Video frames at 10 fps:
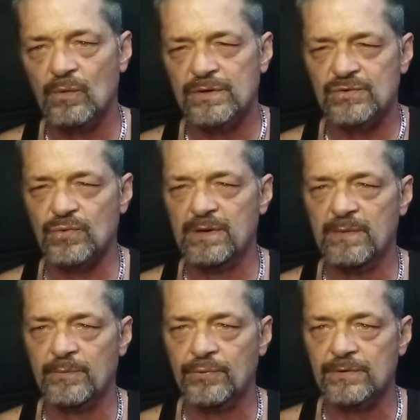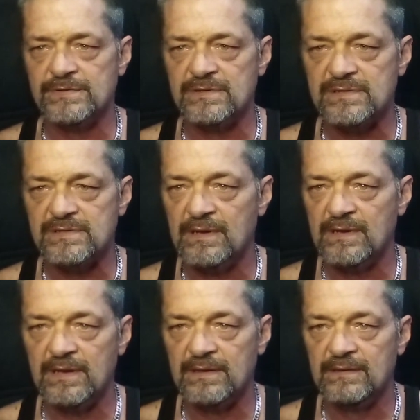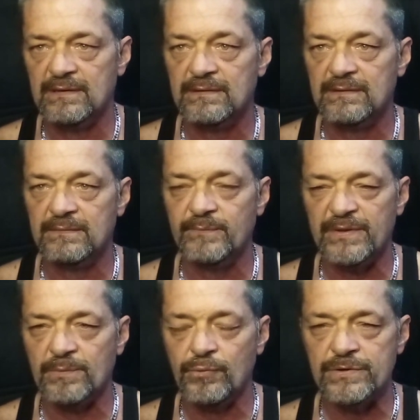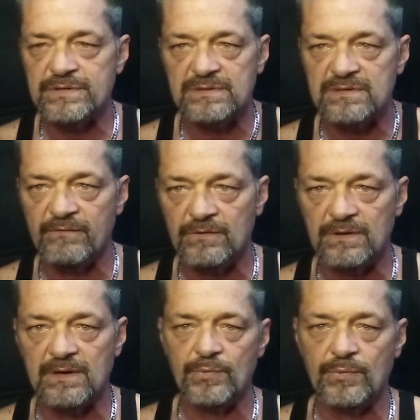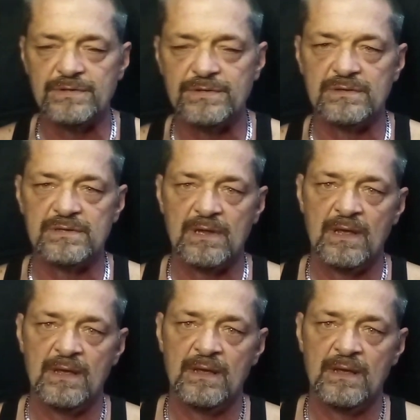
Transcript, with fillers: I would dream of prisons and and but the prisons never looked like prisons.